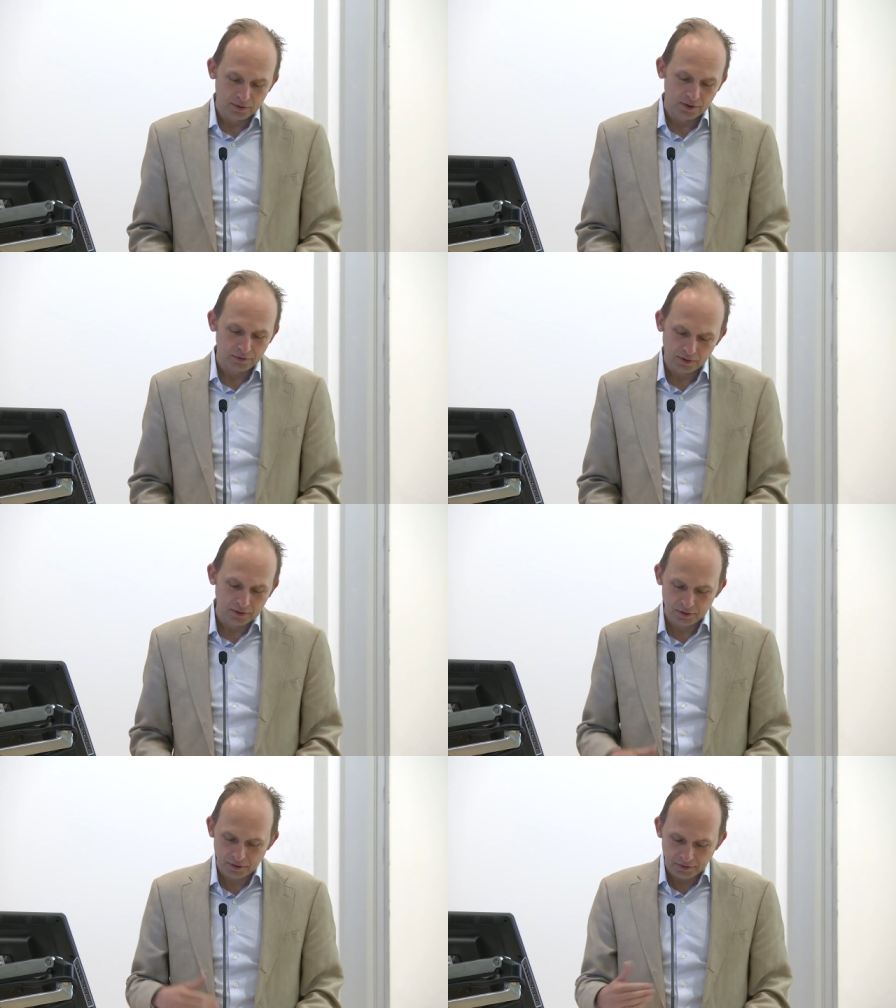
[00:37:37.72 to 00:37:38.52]
de
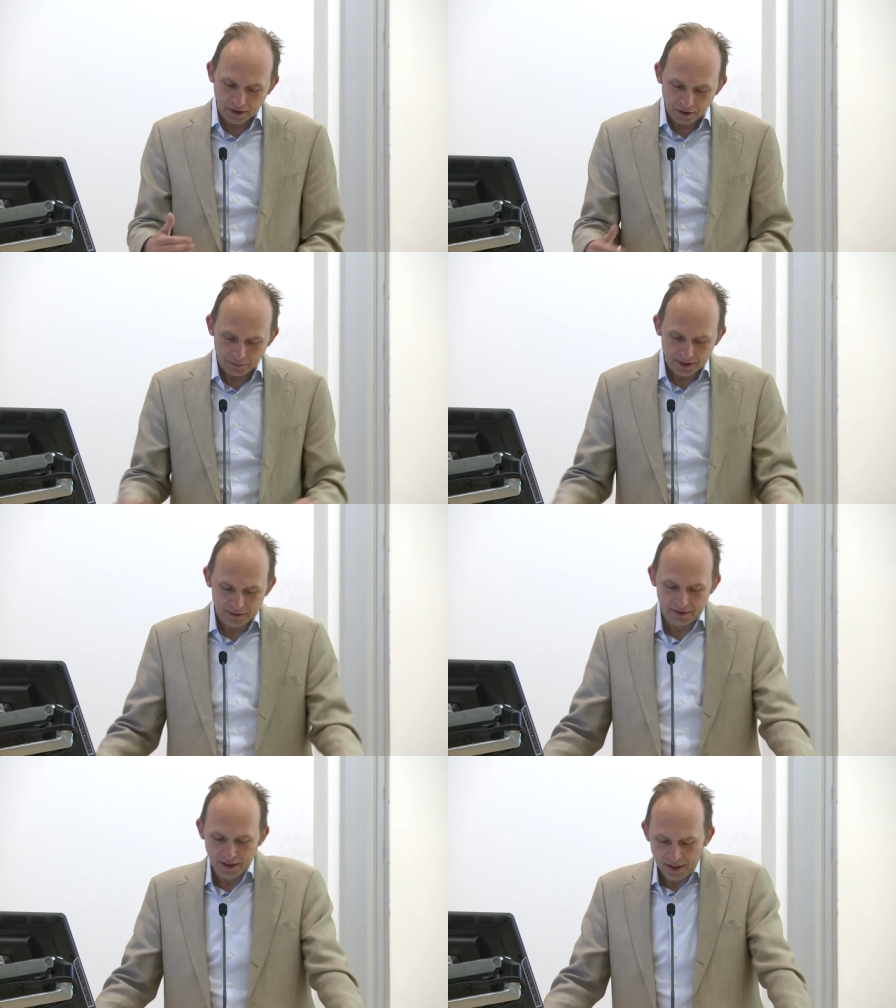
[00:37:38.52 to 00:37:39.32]
de
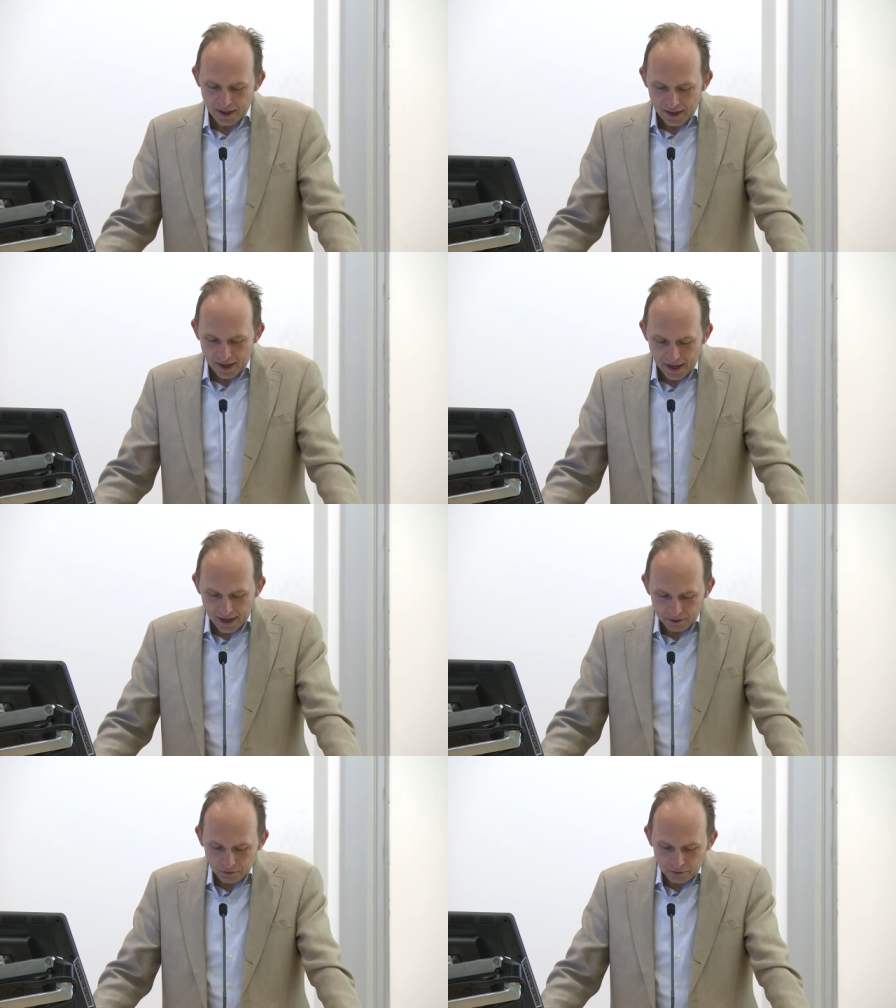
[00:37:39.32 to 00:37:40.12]
development
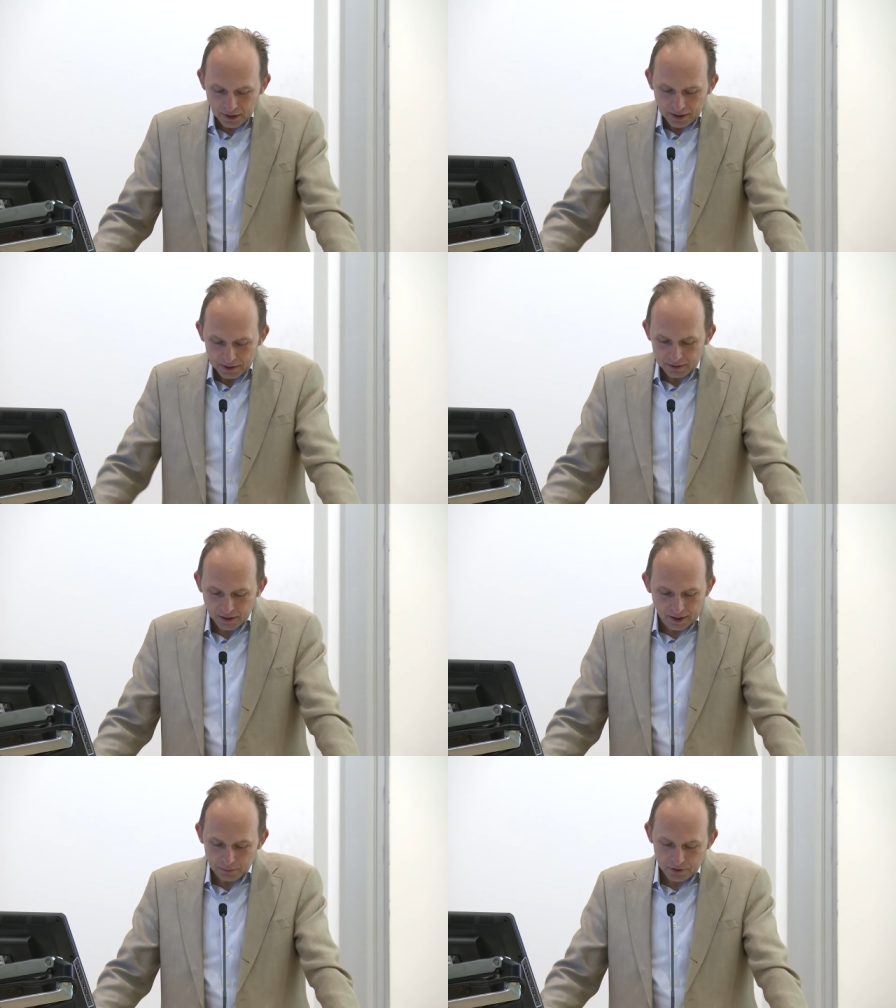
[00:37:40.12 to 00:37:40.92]
and really,
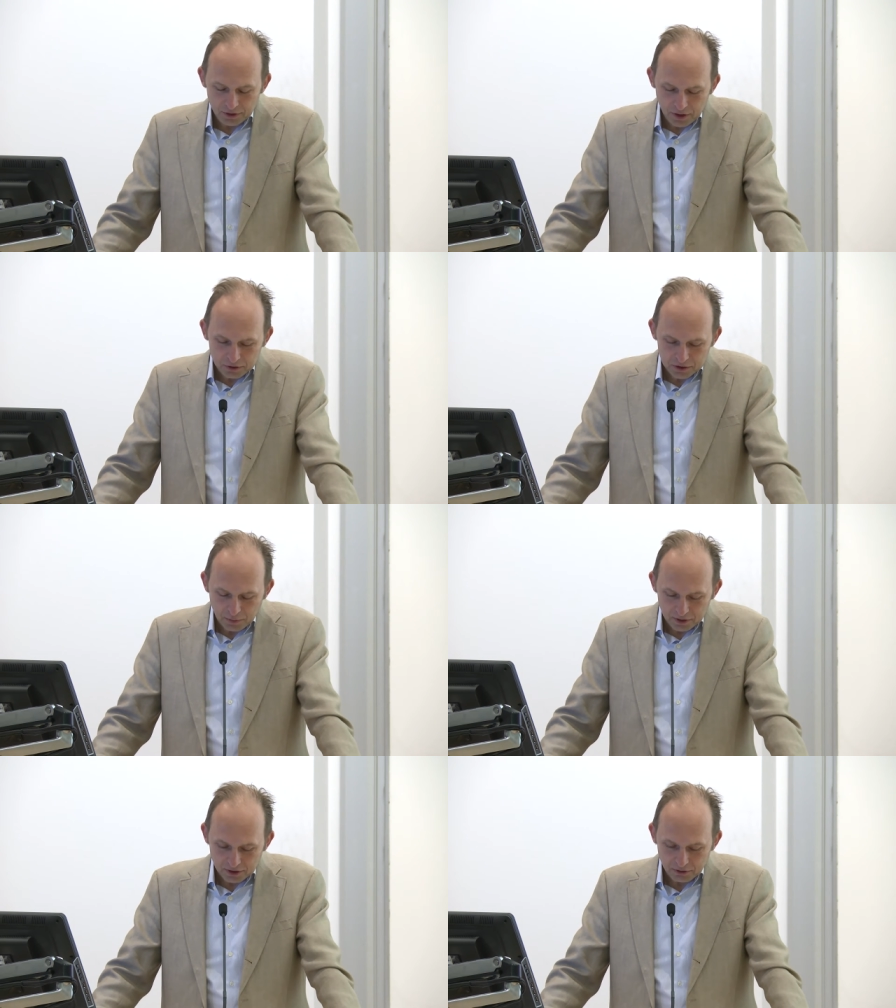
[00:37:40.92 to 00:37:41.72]
um, to no
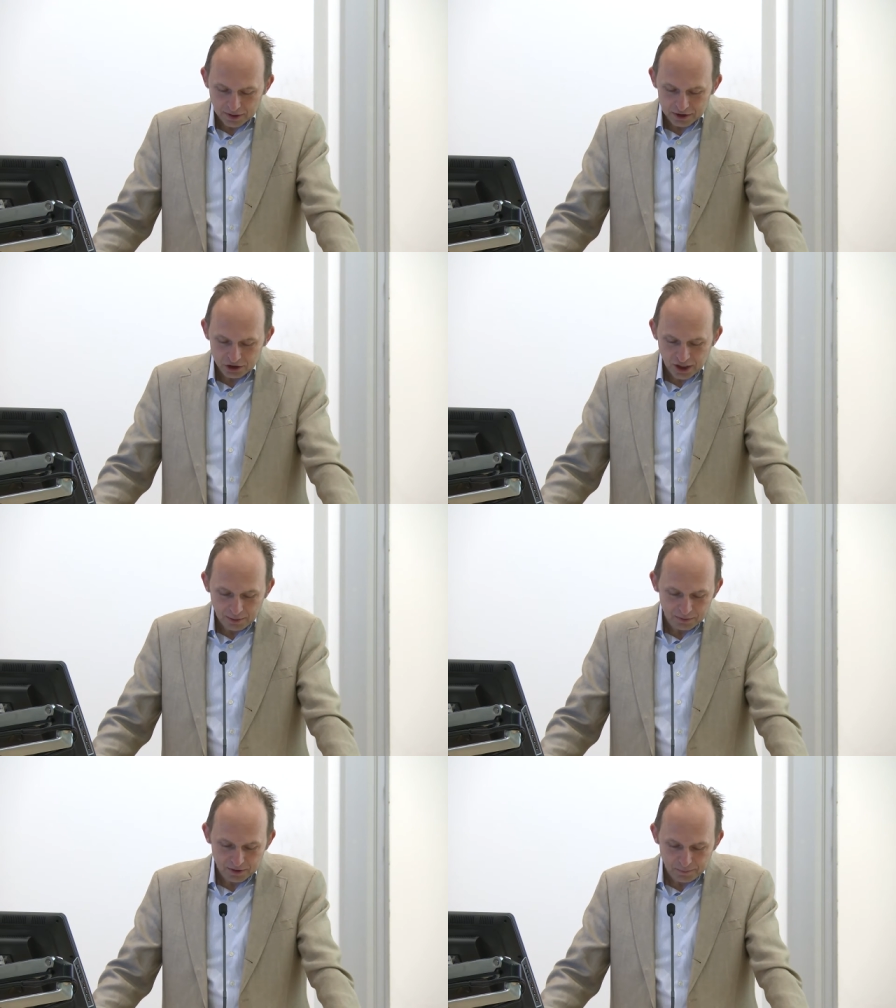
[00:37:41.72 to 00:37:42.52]
small degree,
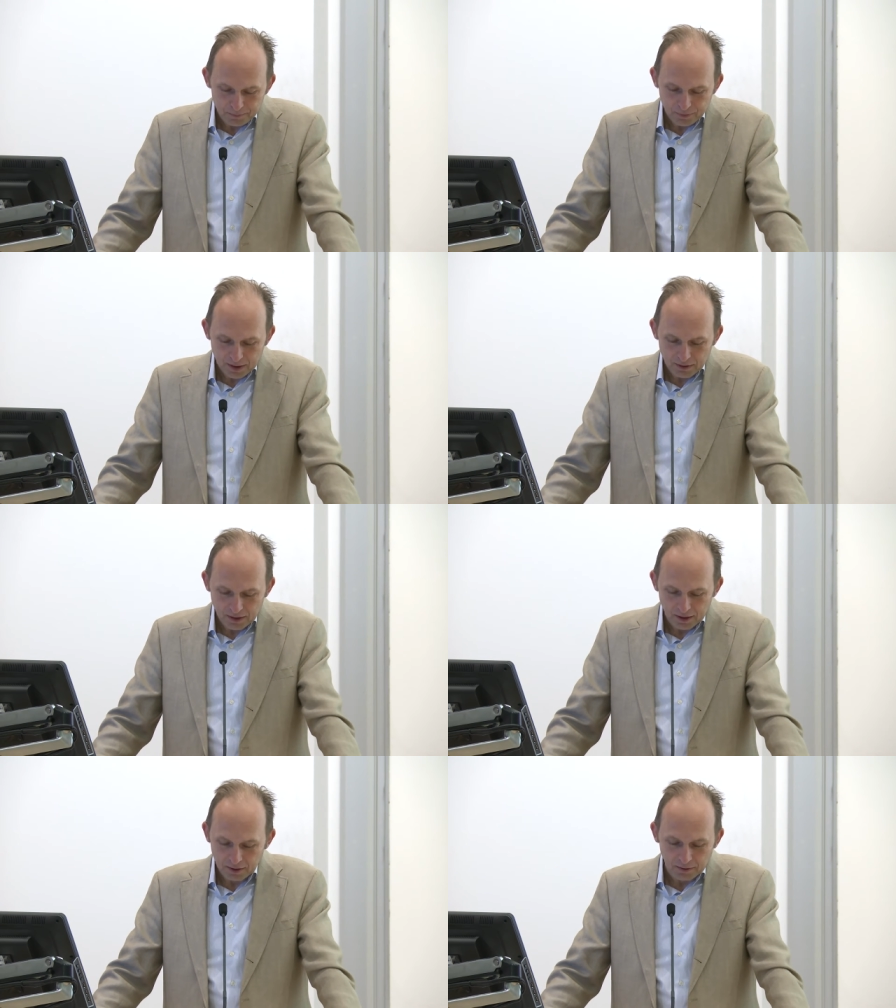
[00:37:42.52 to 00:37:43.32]
shaped
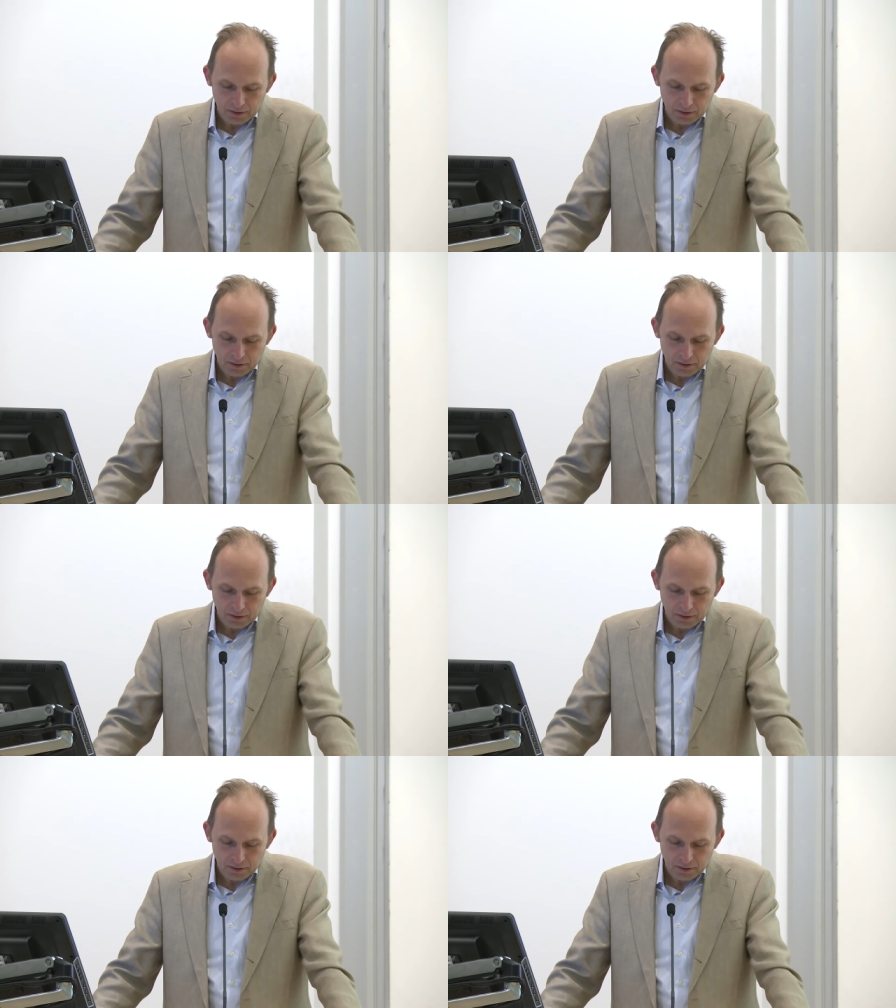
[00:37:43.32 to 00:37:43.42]
uh,